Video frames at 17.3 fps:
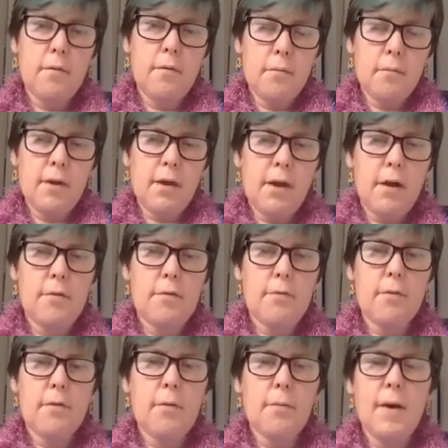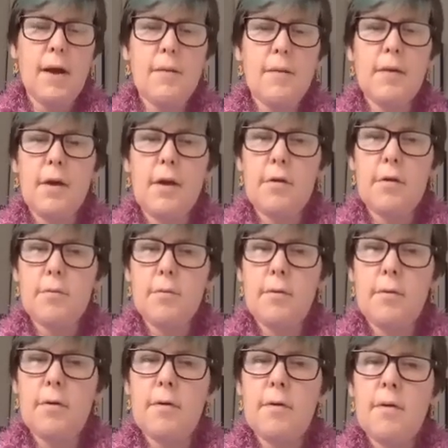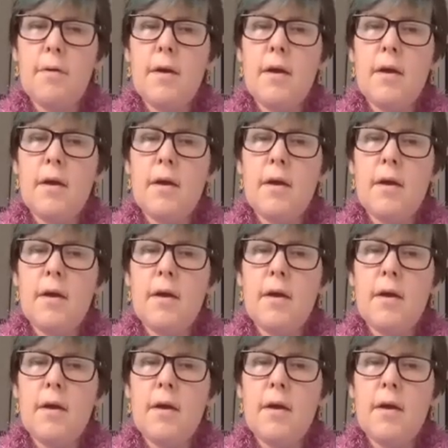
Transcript: we go through the way we go through.